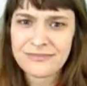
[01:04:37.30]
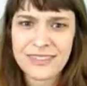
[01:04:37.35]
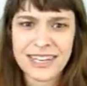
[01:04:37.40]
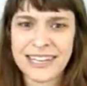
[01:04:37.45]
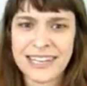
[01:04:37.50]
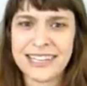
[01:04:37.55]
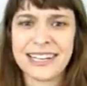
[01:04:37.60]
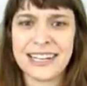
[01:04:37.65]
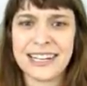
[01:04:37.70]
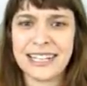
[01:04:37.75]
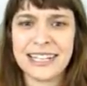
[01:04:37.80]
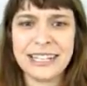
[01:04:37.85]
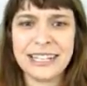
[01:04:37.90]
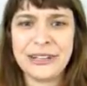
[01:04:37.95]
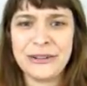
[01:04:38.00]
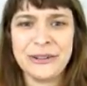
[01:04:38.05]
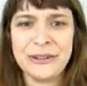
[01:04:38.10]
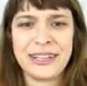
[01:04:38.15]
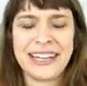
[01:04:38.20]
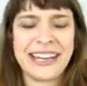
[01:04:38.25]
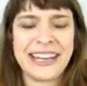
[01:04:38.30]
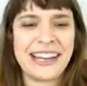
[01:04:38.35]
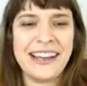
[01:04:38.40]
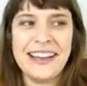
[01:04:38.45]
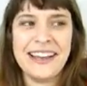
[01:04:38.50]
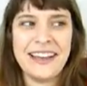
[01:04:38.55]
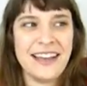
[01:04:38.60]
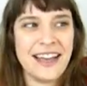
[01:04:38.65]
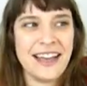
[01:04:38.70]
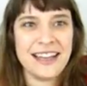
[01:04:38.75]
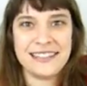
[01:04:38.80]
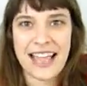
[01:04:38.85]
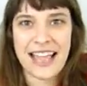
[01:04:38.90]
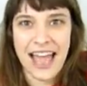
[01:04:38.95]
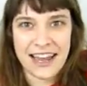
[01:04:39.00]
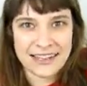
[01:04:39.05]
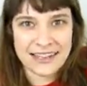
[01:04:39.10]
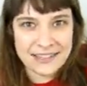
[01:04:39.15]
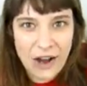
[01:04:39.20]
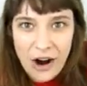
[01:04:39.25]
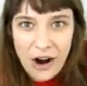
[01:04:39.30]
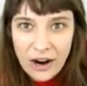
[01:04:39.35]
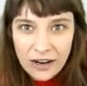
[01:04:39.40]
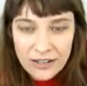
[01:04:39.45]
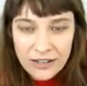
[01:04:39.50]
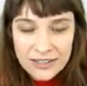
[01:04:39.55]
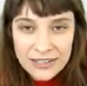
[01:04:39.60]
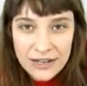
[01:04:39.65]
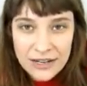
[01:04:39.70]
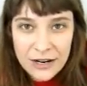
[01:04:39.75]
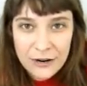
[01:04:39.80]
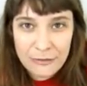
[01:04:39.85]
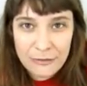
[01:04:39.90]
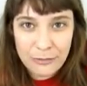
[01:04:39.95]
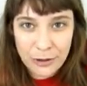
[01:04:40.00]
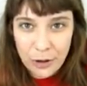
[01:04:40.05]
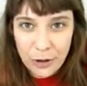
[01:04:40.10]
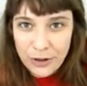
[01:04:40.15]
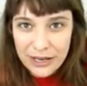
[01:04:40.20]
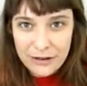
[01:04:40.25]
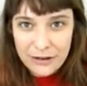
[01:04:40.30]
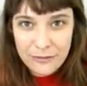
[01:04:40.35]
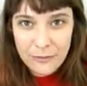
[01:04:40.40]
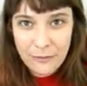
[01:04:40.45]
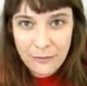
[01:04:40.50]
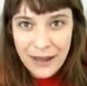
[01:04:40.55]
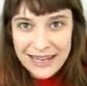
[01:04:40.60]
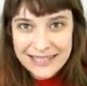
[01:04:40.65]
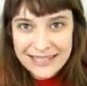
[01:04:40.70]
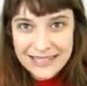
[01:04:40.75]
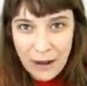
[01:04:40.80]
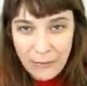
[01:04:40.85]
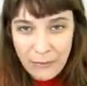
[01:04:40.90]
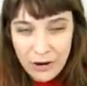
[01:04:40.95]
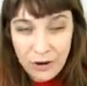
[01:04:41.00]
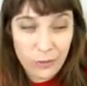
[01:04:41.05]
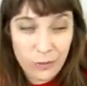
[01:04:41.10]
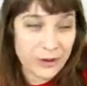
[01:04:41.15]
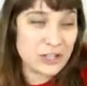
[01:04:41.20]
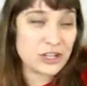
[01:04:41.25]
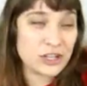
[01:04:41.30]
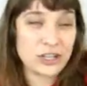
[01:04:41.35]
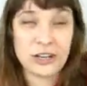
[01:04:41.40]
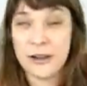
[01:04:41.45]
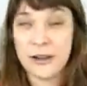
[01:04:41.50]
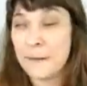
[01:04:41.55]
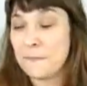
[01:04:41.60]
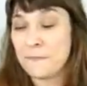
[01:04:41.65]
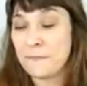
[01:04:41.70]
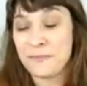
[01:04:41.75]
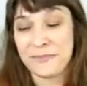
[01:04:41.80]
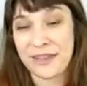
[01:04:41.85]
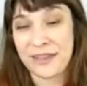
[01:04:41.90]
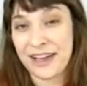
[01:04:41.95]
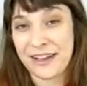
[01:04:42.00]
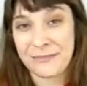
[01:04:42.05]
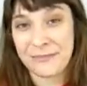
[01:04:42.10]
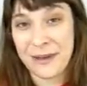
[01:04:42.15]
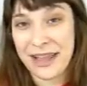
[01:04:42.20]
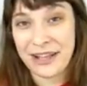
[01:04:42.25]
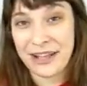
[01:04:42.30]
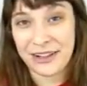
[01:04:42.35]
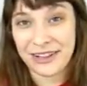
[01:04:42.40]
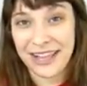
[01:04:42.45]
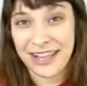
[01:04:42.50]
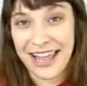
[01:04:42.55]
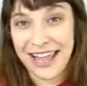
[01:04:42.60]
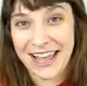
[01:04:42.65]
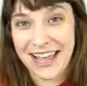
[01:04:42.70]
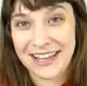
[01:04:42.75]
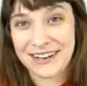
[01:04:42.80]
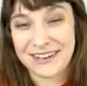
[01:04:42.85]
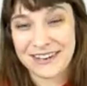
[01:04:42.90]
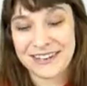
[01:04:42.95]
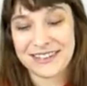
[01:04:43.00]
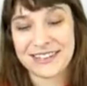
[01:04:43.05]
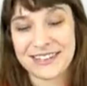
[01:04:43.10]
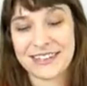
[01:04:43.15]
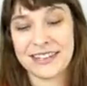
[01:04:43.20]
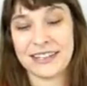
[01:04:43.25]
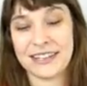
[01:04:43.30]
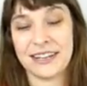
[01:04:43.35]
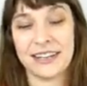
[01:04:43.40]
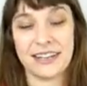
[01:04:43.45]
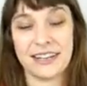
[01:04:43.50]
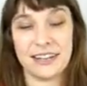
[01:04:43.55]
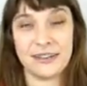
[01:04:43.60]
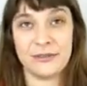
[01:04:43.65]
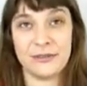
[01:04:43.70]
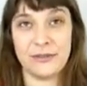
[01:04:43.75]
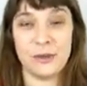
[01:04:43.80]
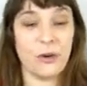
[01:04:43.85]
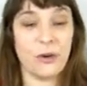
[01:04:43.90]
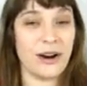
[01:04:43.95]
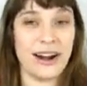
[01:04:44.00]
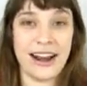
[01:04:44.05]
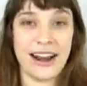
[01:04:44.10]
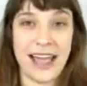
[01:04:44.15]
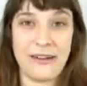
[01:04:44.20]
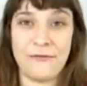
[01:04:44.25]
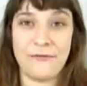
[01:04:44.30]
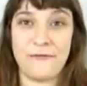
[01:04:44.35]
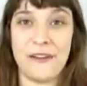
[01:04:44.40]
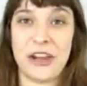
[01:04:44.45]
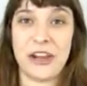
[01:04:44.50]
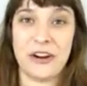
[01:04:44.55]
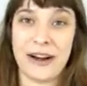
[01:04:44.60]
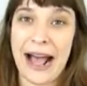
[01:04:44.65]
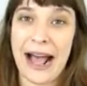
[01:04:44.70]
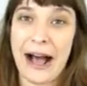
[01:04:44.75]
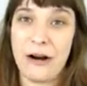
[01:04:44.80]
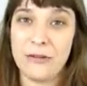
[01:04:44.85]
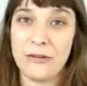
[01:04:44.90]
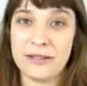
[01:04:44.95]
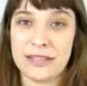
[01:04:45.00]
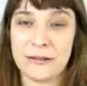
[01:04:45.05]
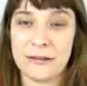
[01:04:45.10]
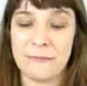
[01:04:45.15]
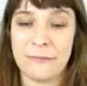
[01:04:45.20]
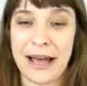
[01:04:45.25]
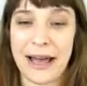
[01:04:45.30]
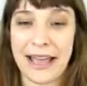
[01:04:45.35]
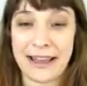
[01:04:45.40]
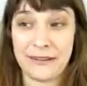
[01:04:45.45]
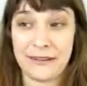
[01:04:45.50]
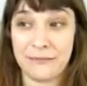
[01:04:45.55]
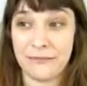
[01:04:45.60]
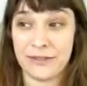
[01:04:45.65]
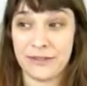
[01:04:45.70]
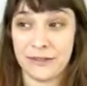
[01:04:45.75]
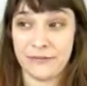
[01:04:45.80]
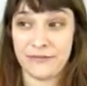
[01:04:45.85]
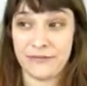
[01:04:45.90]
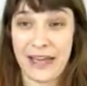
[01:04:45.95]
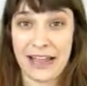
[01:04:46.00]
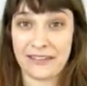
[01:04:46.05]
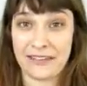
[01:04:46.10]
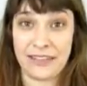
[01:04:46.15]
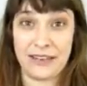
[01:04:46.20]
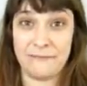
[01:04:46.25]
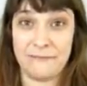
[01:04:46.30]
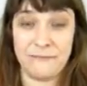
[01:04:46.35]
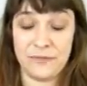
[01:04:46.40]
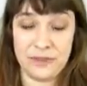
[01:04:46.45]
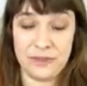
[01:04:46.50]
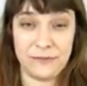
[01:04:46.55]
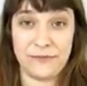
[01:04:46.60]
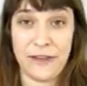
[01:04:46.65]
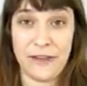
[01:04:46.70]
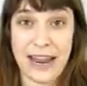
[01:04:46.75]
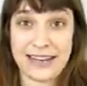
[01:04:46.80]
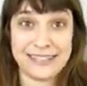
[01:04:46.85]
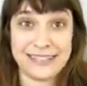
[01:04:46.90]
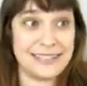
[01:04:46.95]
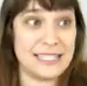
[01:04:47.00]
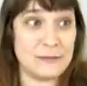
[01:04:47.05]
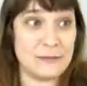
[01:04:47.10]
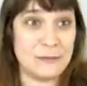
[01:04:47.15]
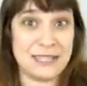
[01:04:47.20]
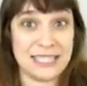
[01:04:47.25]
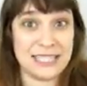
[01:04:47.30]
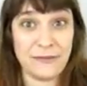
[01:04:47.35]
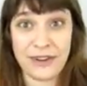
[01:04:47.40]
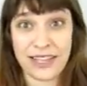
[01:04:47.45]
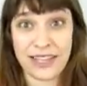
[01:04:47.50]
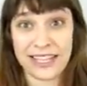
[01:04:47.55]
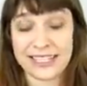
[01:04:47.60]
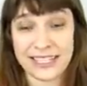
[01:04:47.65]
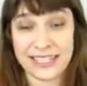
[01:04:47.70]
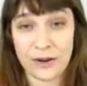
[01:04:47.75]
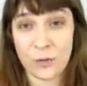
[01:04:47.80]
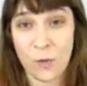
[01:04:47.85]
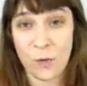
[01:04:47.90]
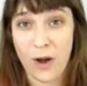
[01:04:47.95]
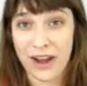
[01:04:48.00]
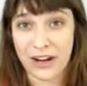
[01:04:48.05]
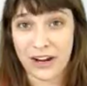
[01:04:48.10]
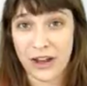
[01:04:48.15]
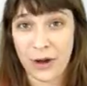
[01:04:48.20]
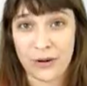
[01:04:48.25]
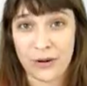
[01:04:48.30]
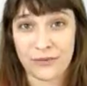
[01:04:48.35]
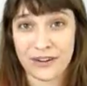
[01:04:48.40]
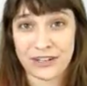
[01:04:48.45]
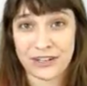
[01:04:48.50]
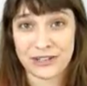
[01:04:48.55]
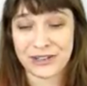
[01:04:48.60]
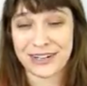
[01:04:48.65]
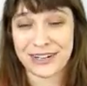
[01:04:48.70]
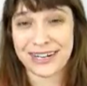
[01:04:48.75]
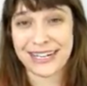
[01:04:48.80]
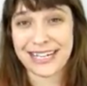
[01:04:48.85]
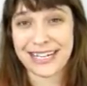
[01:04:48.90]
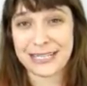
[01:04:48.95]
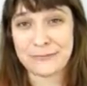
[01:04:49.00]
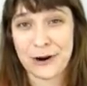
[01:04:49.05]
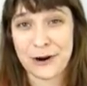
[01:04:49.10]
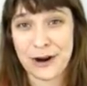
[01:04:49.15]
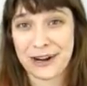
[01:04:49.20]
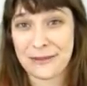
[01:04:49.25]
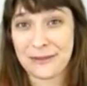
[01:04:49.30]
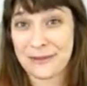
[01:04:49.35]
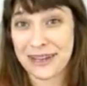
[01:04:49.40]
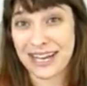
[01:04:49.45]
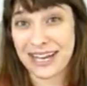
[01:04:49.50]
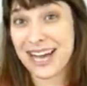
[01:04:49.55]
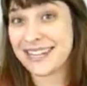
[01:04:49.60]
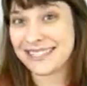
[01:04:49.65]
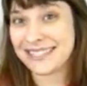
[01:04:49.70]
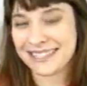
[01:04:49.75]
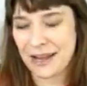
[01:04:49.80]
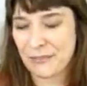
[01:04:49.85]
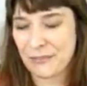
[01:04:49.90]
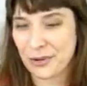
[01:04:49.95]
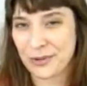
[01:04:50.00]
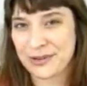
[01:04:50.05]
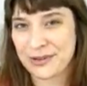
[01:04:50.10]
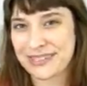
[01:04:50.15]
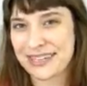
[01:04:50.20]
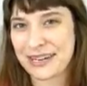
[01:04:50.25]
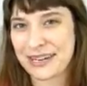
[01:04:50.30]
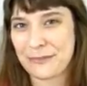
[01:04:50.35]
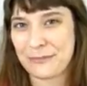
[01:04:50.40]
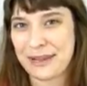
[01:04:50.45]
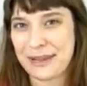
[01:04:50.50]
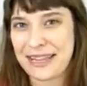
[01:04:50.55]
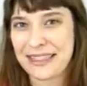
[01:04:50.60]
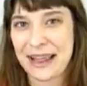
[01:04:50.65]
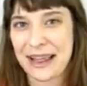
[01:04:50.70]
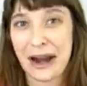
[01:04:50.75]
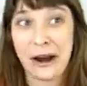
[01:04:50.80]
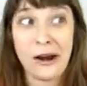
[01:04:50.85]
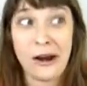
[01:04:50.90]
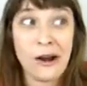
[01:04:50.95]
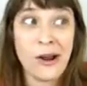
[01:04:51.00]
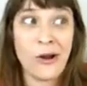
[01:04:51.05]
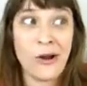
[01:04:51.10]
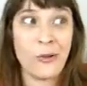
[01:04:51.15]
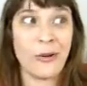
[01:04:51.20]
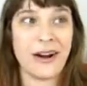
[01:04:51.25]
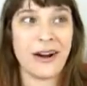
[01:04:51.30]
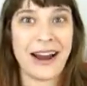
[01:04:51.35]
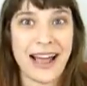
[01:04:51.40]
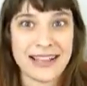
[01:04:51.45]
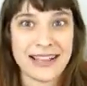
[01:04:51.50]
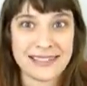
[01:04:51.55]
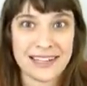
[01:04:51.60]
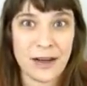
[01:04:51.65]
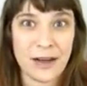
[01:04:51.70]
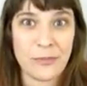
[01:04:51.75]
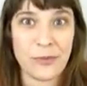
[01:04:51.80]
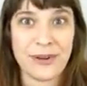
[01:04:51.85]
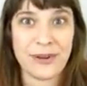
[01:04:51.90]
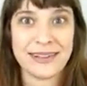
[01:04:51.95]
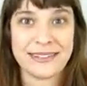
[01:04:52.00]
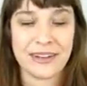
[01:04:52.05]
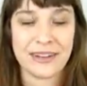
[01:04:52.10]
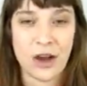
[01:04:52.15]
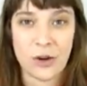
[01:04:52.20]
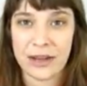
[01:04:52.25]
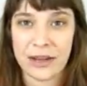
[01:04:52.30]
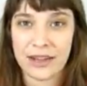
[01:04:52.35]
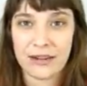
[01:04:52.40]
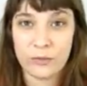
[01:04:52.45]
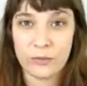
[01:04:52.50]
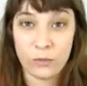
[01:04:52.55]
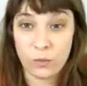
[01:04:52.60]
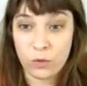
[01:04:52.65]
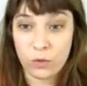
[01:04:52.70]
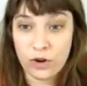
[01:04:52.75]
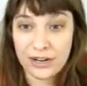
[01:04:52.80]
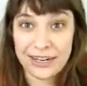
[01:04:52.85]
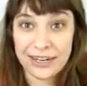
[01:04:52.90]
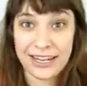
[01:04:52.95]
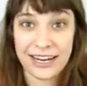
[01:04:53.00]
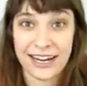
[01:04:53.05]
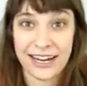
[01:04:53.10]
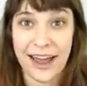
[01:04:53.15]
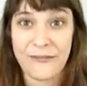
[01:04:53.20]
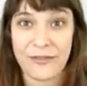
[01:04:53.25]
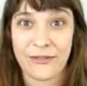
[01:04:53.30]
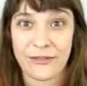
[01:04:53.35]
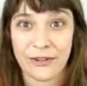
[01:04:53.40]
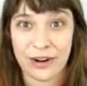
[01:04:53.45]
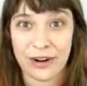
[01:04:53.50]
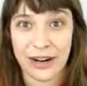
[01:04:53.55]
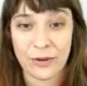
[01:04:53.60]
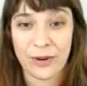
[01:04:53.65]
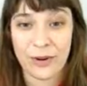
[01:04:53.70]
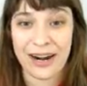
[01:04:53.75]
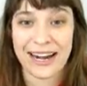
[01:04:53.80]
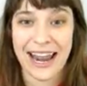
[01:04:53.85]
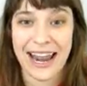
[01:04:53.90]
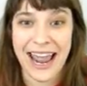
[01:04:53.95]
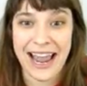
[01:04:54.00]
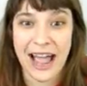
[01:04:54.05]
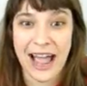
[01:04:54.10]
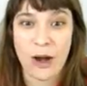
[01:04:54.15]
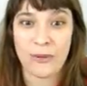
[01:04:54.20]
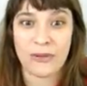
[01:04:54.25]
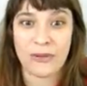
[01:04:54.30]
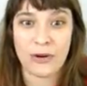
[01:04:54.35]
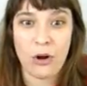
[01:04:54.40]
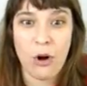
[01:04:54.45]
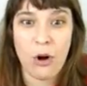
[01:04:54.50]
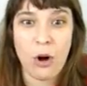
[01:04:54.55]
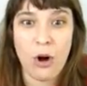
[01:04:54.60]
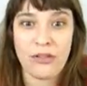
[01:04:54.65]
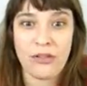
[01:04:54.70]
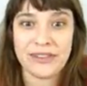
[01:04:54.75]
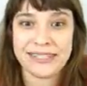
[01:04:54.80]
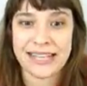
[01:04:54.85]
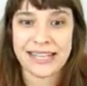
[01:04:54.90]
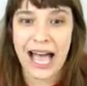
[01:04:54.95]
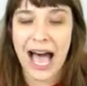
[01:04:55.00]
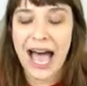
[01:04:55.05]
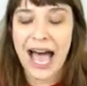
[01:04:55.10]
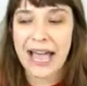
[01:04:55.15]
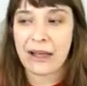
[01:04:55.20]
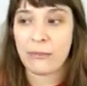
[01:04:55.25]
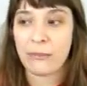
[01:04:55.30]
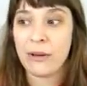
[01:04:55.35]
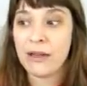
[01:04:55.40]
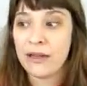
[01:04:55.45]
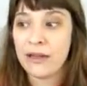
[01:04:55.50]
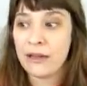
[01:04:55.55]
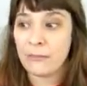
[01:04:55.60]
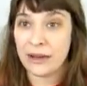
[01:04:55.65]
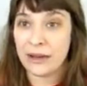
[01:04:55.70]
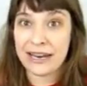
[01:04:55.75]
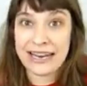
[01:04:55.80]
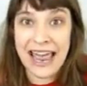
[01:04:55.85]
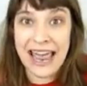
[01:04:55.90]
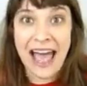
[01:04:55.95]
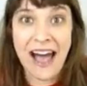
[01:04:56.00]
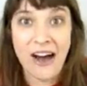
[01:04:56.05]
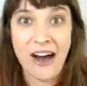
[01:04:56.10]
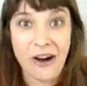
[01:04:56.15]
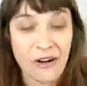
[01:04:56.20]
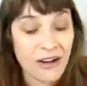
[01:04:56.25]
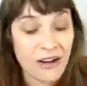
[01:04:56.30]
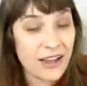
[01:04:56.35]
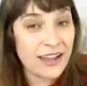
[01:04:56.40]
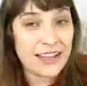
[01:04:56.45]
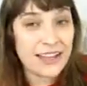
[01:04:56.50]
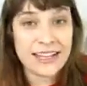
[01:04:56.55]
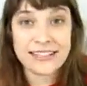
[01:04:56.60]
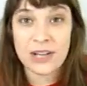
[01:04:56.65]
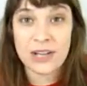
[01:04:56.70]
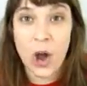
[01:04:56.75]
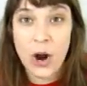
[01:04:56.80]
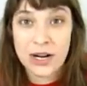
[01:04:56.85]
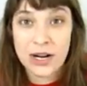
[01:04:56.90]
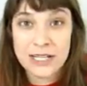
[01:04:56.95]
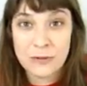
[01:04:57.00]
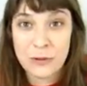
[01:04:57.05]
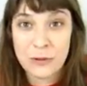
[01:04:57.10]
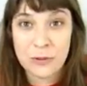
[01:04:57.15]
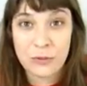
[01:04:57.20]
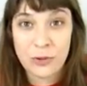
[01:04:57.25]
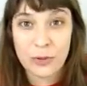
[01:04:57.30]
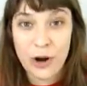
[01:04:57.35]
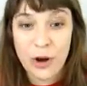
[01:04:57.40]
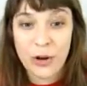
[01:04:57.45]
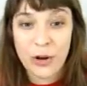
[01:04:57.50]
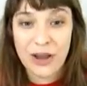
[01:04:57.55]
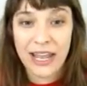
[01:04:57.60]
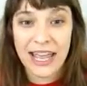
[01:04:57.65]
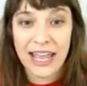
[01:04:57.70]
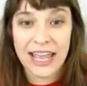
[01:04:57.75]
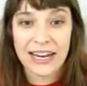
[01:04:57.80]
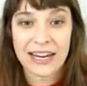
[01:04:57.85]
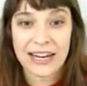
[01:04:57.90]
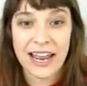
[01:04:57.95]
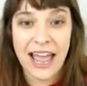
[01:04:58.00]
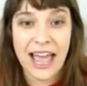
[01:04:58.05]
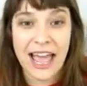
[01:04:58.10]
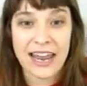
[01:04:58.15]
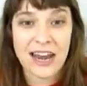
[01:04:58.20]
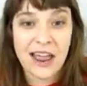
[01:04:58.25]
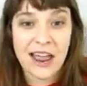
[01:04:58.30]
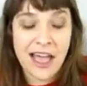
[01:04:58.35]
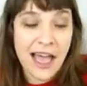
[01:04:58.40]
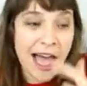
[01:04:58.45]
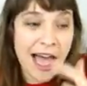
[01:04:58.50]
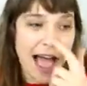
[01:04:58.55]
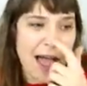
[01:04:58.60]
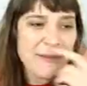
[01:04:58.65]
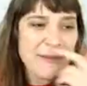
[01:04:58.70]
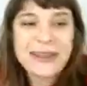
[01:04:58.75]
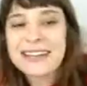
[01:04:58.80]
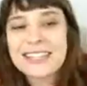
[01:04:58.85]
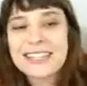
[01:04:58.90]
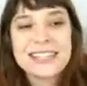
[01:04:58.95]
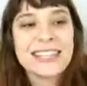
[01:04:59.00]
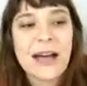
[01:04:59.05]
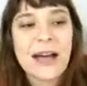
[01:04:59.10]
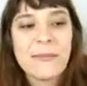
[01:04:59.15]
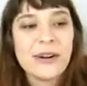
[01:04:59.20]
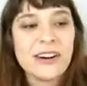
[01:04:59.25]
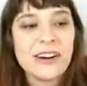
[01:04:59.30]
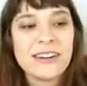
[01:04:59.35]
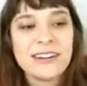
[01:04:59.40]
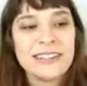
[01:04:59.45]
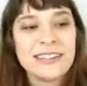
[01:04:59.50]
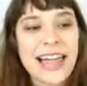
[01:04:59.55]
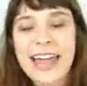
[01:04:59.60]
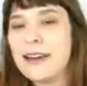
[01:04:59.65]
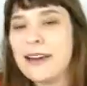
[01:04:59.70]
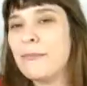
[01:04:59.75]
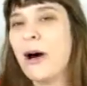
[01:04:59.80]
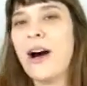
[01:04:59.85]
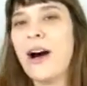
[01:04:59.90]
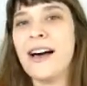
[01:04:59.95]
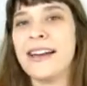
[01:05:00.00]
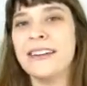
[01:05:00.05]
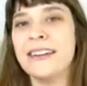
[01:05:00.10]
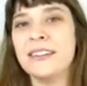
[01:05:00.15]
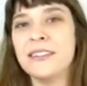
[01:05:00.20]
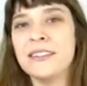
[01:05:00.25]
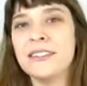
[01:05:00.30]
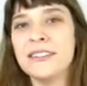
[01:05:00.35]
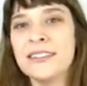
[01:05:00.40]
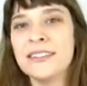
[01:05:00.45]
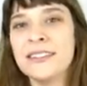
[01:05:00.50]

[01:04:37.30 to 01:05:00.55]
He clearly has had his heart broken by Summer, which uh, Michael and uh, Lauren have figured out by the fact that Fen specifically didn't want to go to Victor and Nikki's party because Summer was going to be there, whereas a couple weeks ago he couldn't get enough of her. He wanted to hang out with her all the time. But now his heart's been broken, and I mean, Summer let him on.